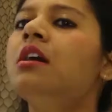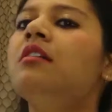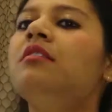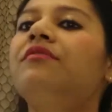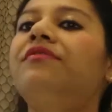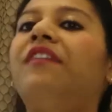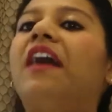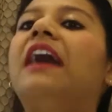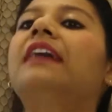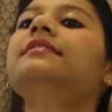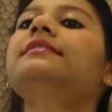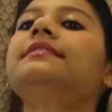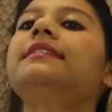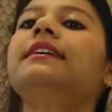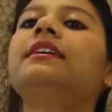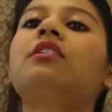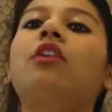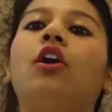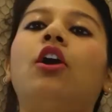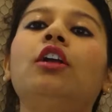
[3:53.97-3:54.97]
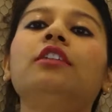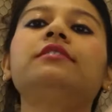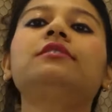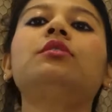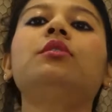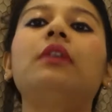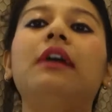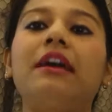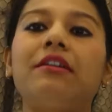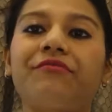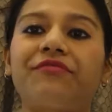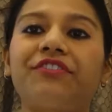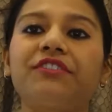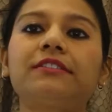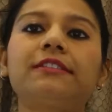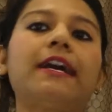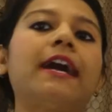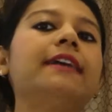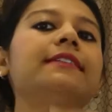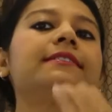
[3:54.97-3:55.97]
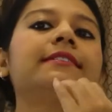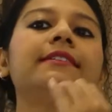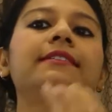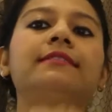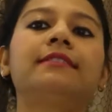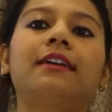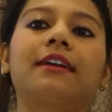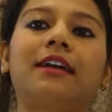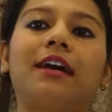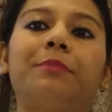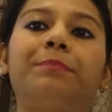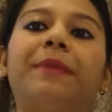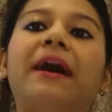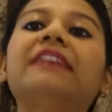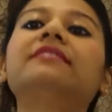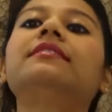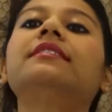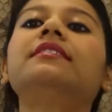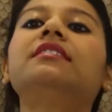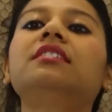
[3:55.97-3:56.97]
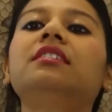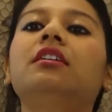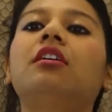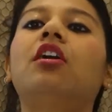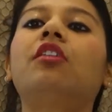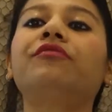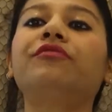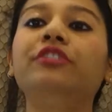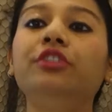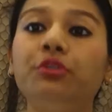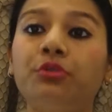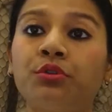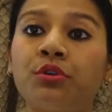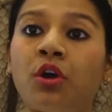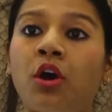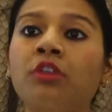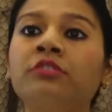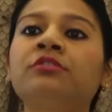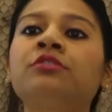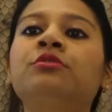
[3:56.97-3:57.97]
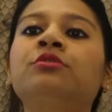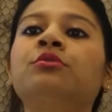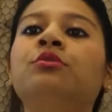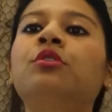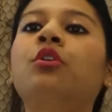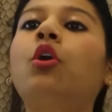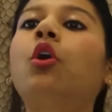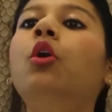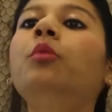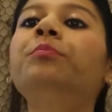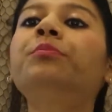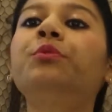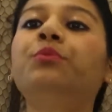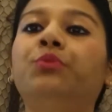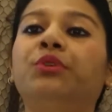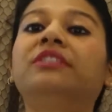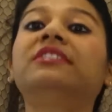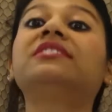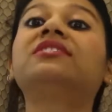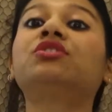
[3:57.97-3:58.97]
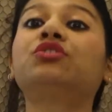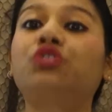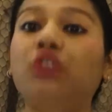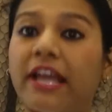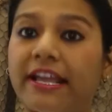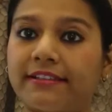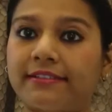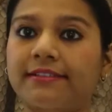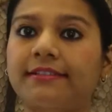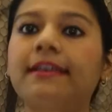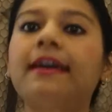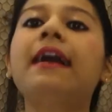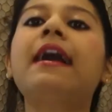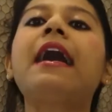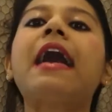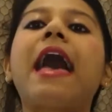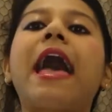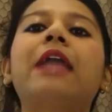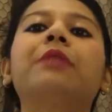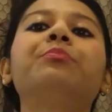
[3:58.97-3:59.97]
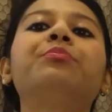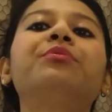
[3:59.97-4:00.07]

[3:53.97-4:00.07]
Fasting also emphasizes the capacity of neurons to cope with stress and